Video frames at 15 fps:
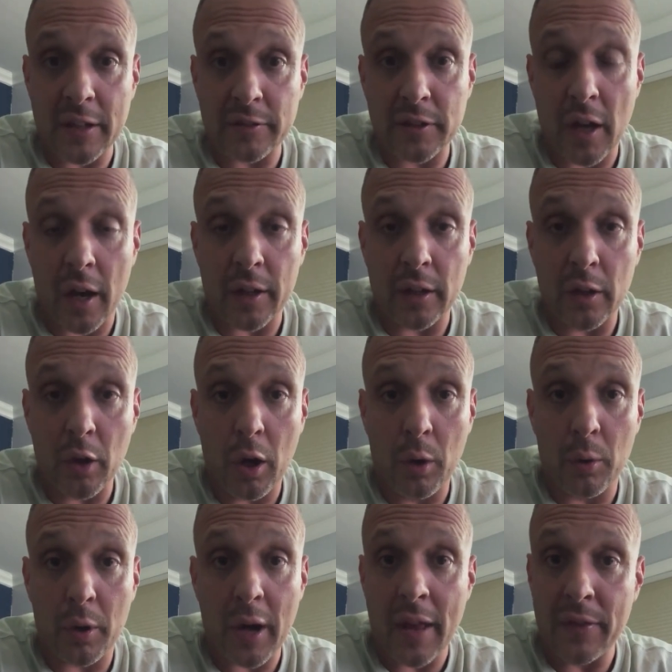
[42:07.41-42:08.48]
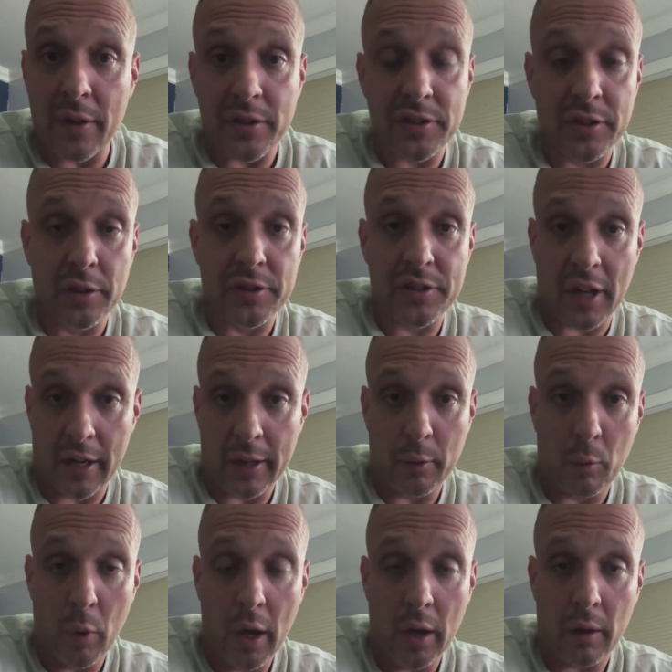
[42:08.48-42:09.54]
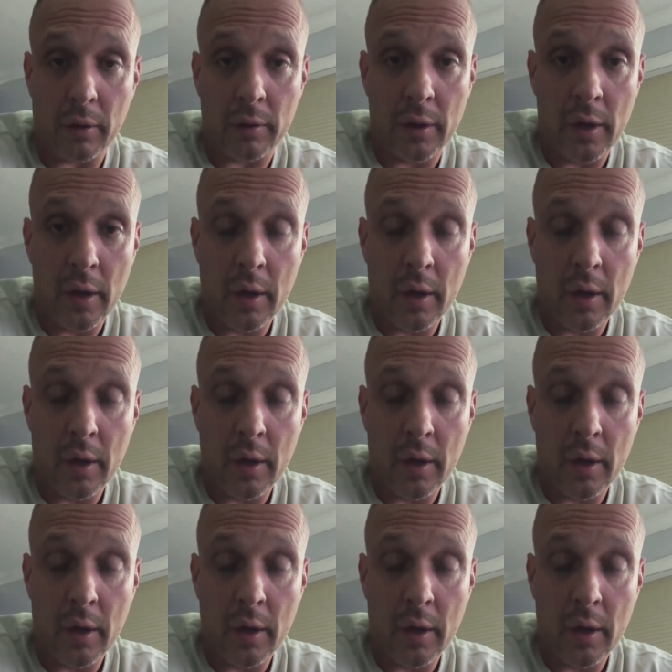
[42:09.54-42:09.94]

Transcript: have gone lower, and they're still selling well.